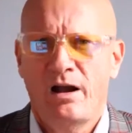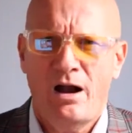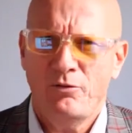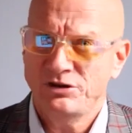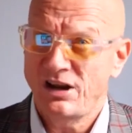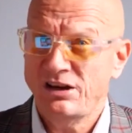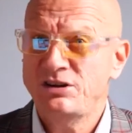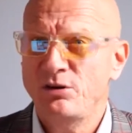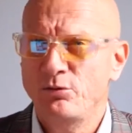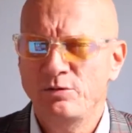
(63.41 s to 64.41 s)
I was
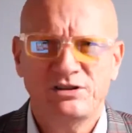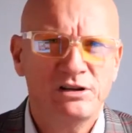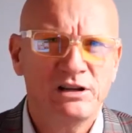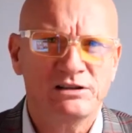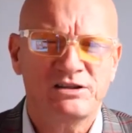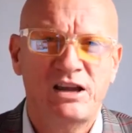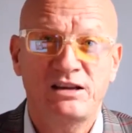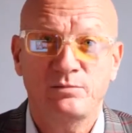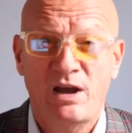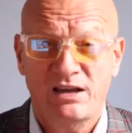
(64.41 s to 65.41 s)
actually almost a little
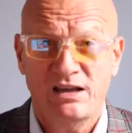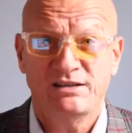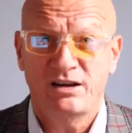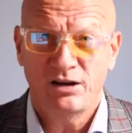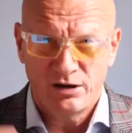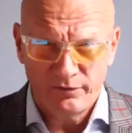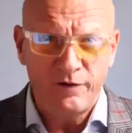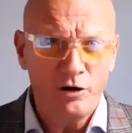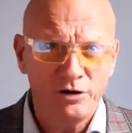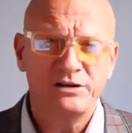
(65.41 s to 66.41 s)
taken back as a
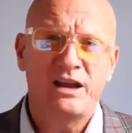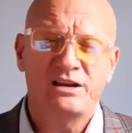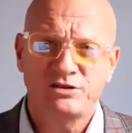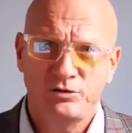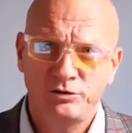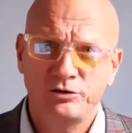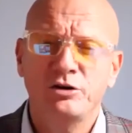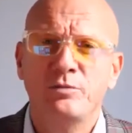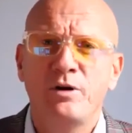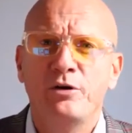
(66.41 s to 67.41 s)
foreign national,
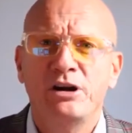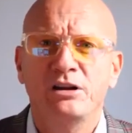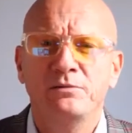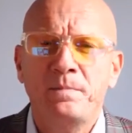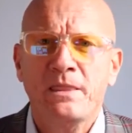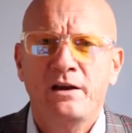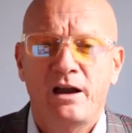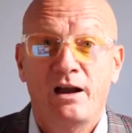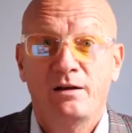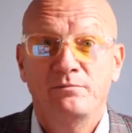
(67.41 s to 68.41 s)
non-American,
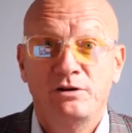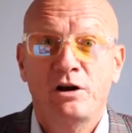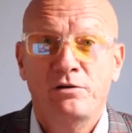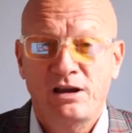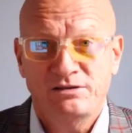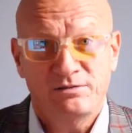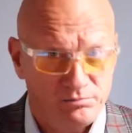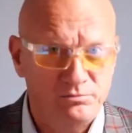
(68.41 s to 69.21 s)
you know, that